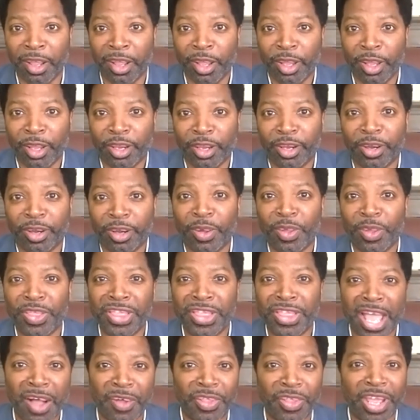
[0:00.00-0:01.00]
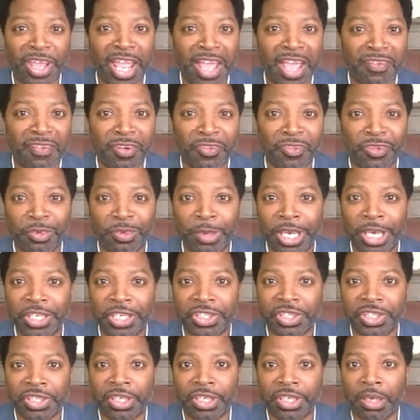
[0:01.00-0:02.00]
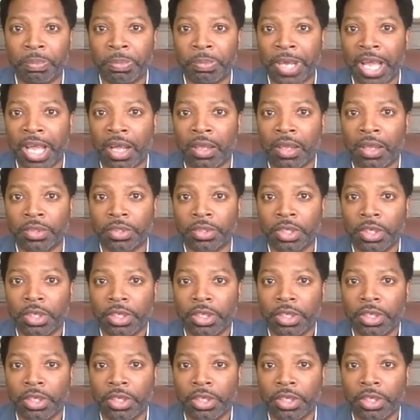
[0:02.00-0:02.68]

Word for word: You know, now they have information about,